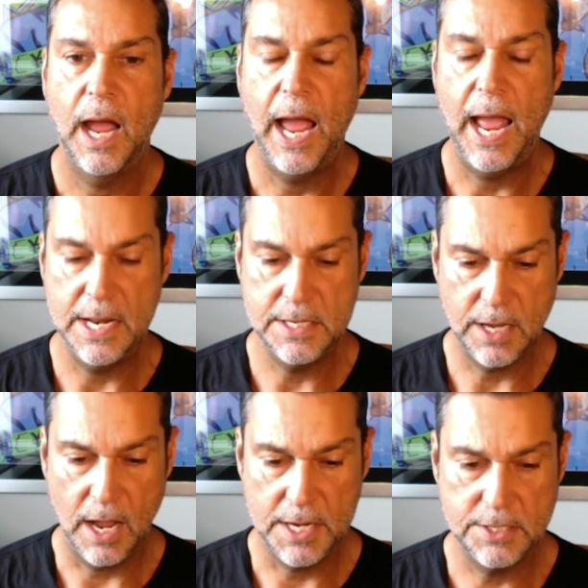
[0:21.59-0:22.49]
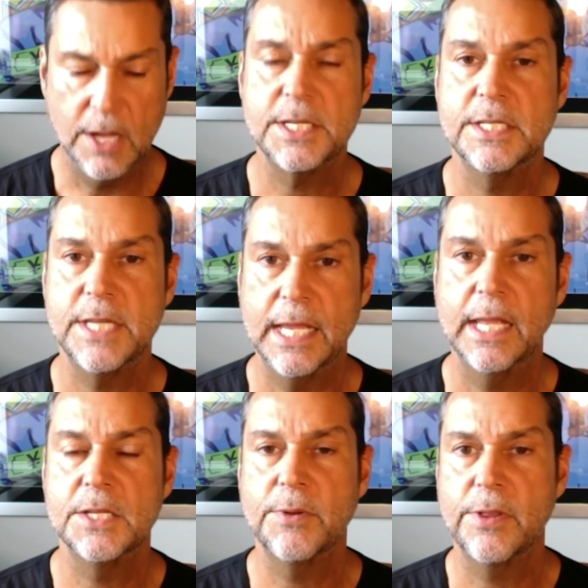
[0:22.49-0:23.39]
And I started digging
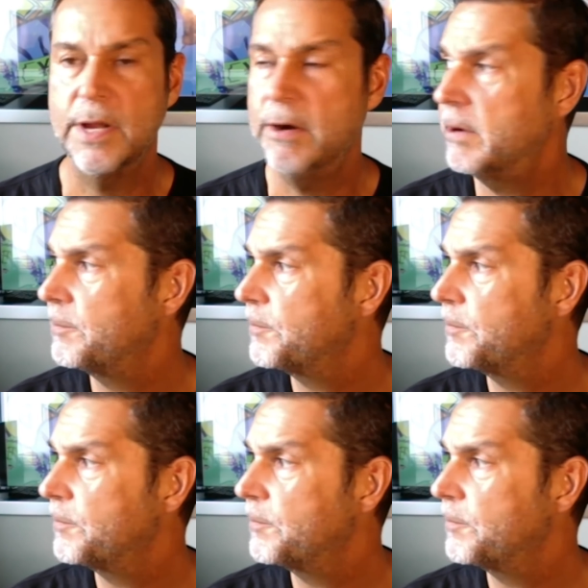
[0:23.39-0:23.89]
into Ethereum.